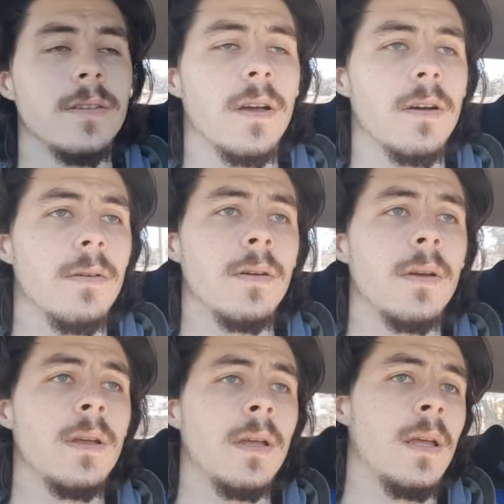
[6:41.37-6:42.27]
So
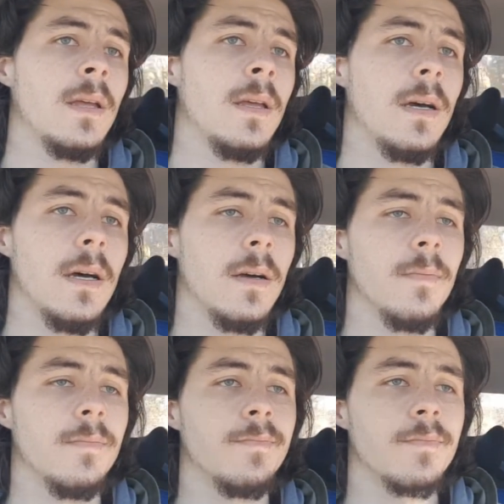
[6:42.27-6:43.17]

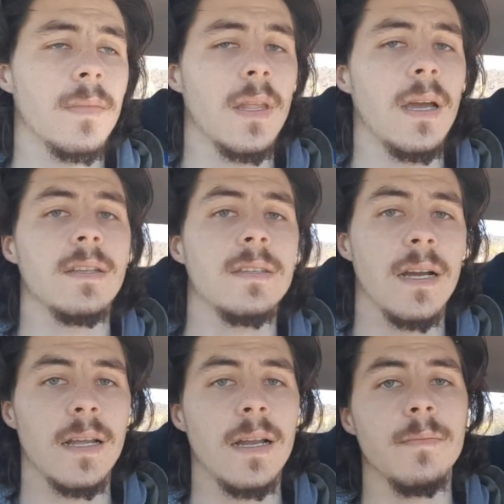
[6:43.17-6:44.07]
um, I had to
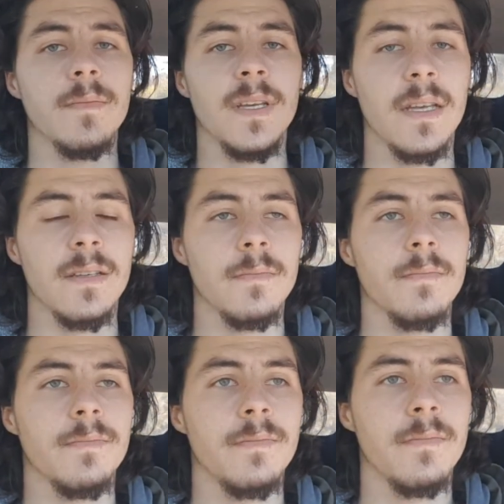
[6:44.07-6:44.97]
suck it up and take some.
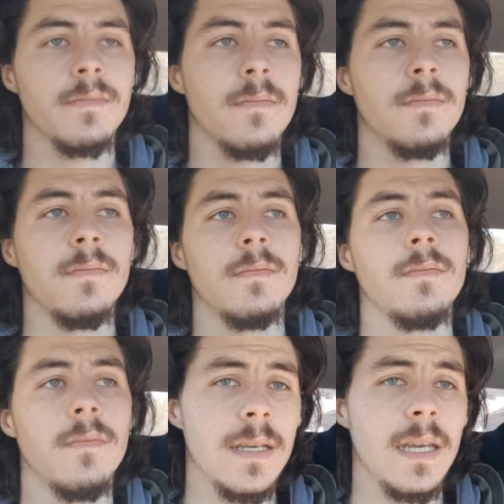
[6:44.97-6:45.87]

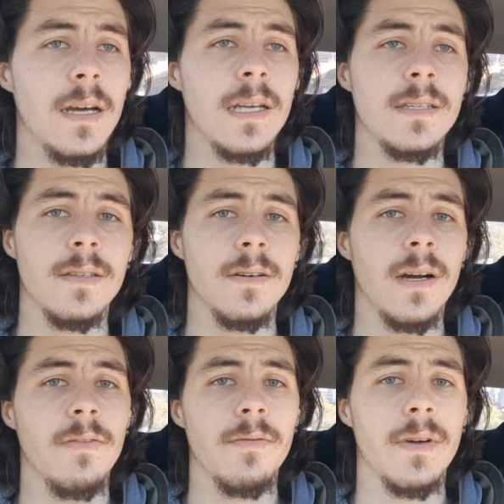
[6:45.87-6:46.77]
And I still
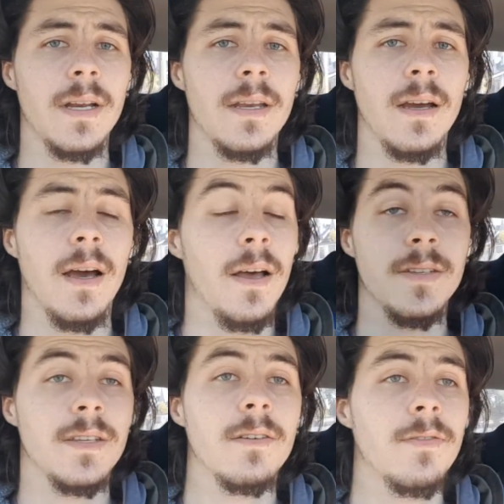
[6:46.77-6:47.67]
haven't read a
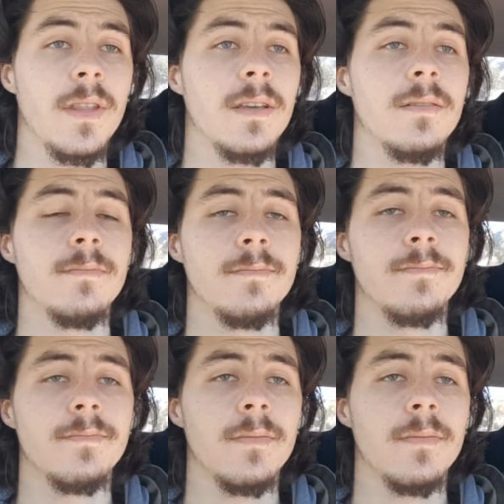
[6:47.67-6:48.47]
single thing.